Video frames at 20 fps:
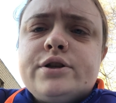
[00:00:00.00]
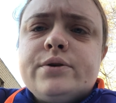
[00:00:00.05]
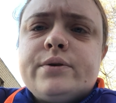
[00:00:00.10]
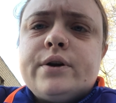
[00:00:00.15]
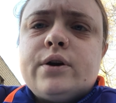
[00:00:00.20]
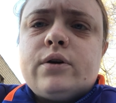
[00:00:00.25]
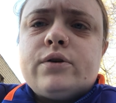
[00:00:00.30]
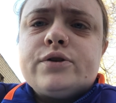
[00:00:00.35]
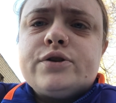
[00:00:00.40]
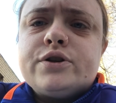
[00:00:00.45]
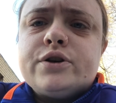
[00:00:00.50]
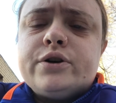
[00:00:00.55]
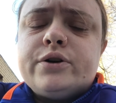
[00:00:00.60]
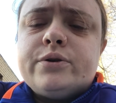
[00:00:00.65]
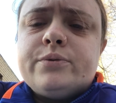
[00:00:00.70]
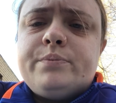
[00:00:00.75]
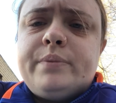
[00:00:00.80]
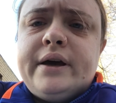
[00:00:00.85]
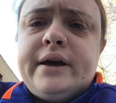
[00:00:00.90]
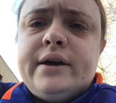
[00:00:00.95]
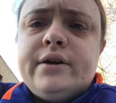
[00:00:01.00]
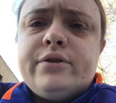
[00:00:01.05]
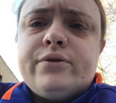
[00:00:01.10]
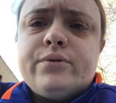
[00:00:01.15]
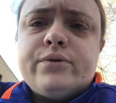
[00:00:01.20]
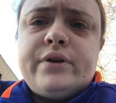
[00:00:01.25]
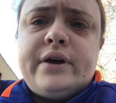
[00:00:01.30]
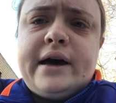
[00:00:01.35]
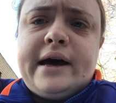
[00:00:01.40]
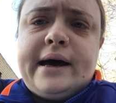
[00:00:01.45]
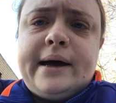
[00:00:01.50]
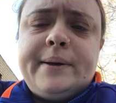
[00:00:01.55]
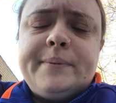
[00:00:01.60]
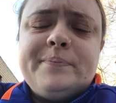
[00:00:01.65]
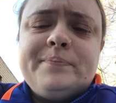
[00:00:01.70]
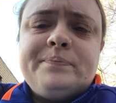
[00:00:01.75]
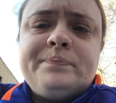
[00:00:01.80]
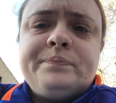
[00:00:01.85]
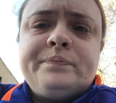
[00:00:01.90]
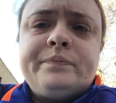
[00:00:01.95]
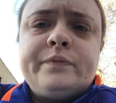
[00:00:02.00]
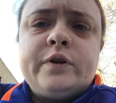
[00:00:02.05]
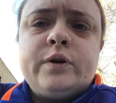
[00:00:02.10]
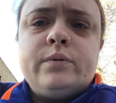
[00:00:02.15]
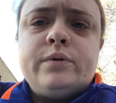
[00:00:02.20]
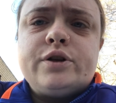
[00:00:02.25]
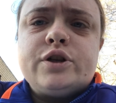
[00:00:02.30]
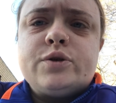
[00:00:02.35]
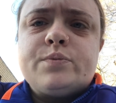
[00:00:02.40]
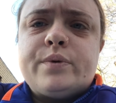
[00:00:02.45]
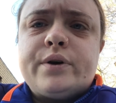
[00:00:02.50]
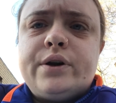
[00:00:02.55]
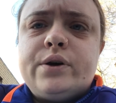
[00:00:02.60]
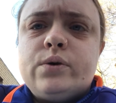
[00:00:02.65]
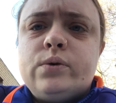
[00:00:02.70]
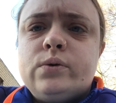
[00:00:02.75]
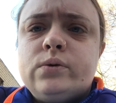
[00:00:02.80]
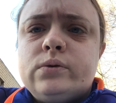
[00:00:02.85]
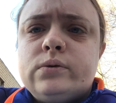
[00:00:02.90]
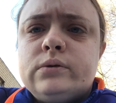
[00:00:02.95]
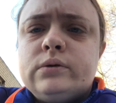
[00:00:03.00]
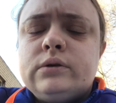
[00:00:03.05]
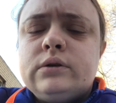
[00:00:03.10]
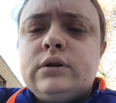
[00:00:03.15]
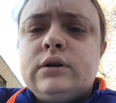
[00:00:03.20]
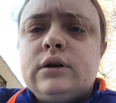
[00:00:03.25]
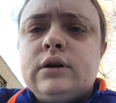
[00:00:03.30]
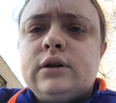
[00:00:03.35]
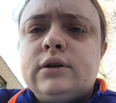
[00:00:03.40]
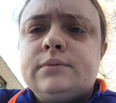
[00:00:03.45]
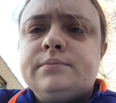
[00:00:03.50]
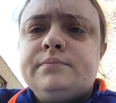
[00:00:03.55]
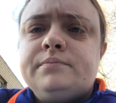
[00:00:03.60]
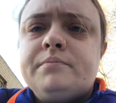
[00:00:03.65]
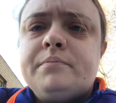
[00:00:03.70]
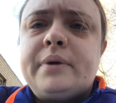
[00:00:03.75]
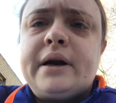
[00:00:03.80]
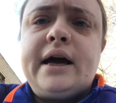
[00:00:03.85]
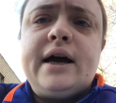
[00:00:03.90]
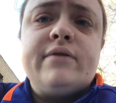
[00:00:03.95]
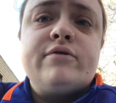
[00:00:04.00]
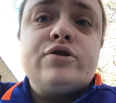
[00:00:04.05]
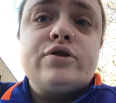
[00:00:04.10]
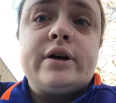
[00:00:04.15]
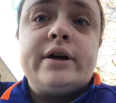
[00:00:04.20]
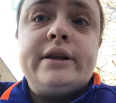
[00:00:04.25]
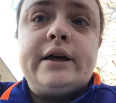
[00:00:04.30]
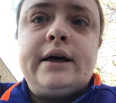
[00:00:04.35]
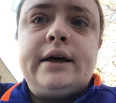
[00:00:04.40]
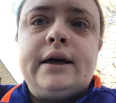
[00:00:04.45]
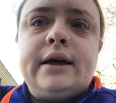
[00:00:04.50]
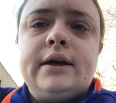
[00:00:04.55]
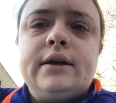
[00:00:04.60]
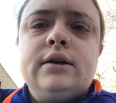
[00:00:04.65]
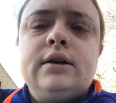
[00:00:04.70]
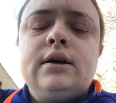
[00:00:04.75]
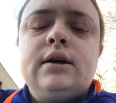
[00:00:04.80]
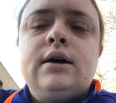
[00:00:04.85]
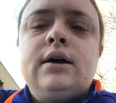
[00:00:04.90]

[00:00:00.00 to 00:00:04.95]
You can also pay through the app, which is pretty cool, um, but I haven't tried that yet.